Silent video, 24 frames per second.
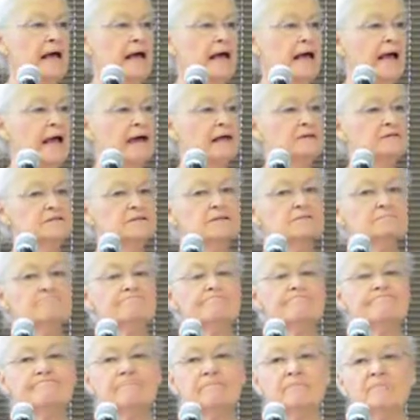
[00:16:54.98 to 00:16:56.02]
And
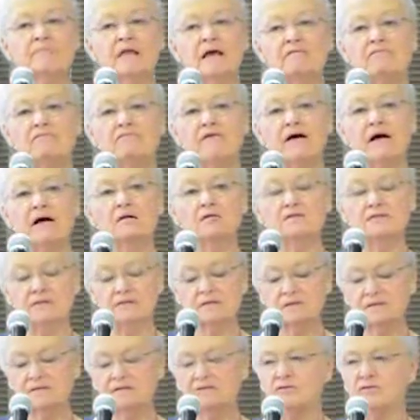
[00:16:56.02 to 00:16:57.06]
they felt
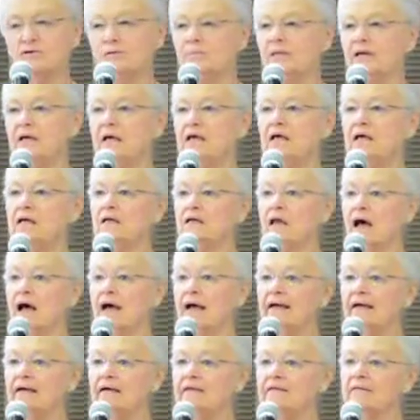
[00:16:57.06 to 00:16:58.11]
to me
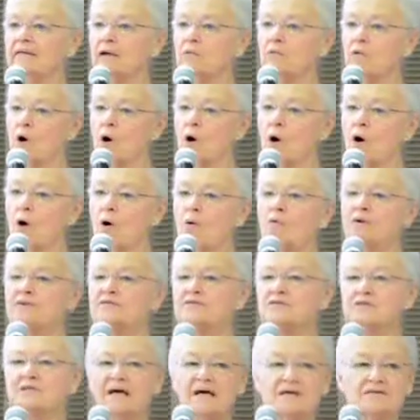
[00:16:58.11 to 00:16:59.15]
like they were
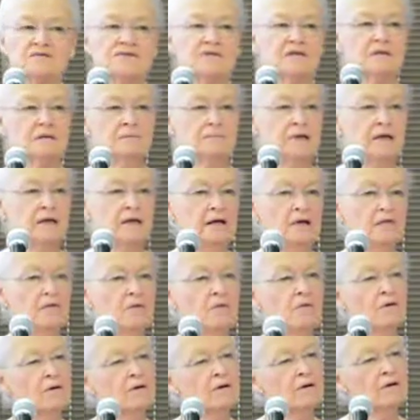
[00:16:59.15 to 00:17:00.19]
always testing me
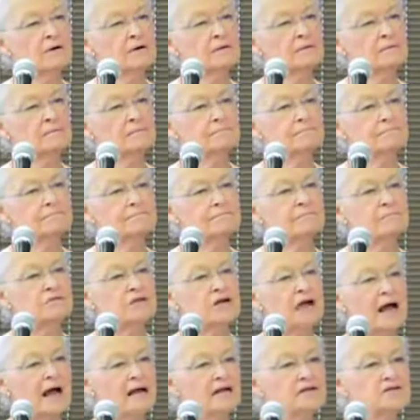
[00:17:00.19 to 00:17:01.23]
or
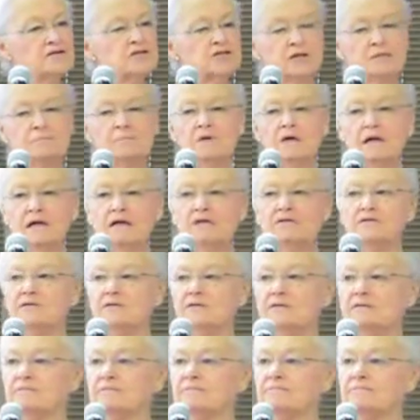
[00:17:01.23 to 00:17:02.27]
challenging me
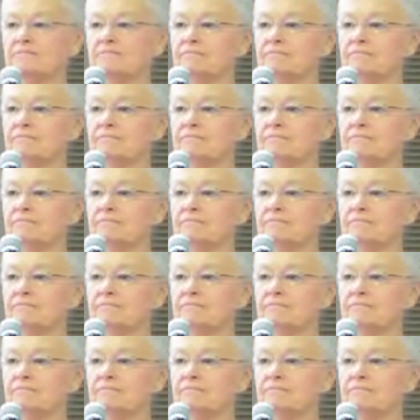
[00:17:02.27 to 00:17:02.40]
to